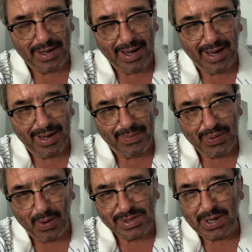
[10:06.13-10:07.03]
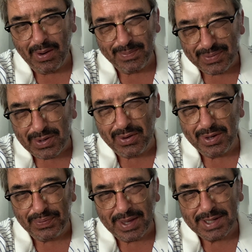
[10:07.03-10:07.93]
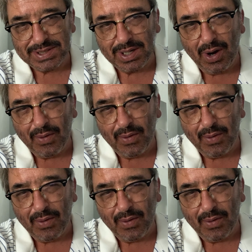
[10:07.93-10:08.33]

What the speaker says: And those are good things to know.